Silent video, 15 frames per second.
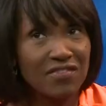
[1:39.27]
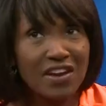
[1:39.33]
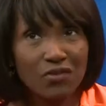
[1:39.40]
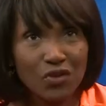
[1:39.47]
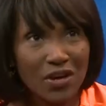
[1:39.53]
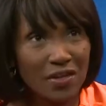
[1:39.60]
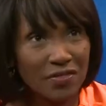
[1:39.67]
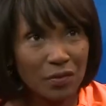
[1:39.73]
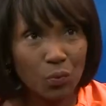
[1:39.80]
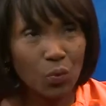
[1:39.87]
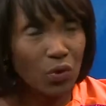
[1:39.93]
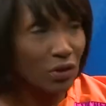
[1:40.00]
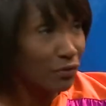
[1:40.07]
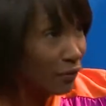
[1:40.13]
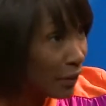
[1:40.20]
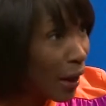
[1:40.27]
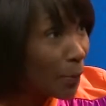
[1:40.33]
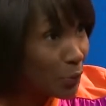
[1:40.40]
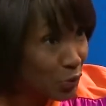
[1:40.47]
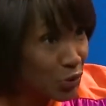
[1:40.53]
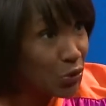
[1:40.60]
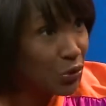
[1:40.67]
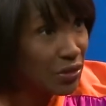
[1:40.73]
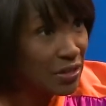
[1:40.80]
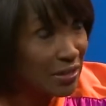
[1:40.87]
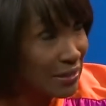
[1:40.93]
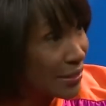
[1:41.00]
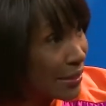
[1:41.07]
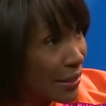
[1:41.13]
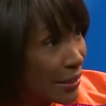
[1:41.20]
never had the wonderful opportunity
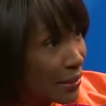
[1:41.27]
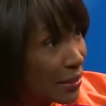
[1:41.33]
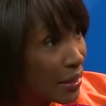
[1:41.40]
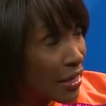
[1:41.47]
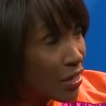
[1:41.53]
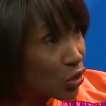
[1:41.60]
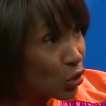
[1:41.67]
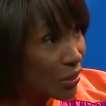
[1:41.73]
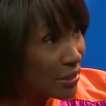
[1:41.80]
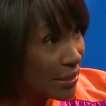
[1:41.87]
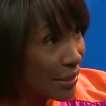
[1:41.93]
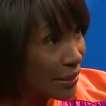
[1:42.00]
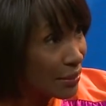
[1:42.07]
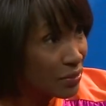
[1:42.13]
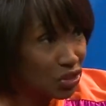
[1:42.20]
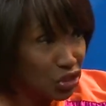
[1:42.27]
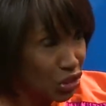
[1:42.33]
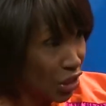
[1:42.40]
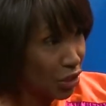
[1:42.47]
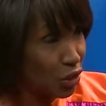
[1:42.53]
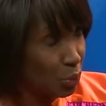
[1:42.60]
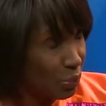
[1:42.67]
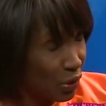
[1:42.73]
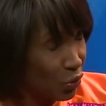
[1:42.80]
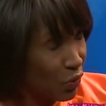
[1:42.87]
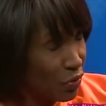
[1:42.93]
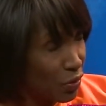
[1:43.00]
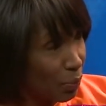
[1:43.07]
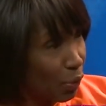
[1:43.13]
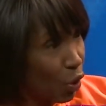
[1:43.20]
to attend, to attend Shakespeare
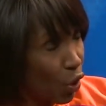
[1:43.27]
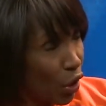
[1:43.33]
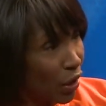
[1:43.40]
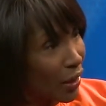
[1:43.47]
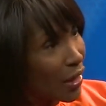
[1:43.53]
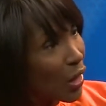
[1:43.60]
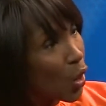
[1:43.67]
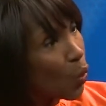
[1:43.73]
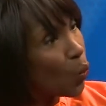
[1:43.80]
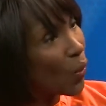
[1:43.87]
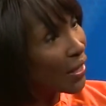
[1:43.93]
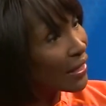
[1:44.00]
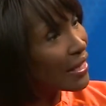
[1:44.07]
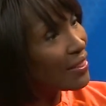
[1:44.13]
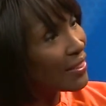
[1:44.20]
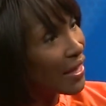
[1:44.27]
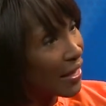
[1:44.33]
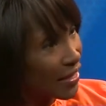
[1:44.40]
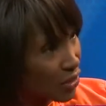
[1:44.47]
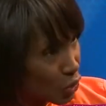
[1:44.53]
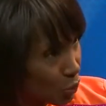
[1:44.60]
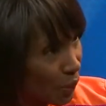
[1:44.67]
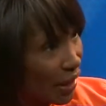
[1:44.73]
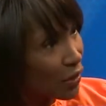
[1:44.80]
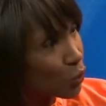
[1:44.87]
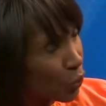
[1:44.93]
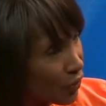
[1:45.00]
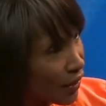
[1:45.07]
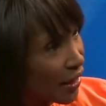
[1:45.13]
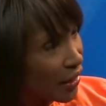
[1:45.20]
in the Park. What can they
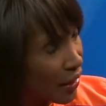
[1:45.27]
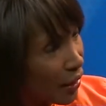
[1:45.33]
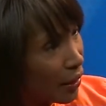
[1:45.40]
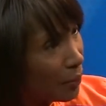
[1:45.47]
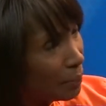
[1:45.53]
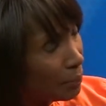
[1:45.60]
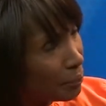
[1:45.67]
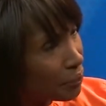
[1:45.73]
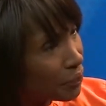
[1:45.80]
expect when they come?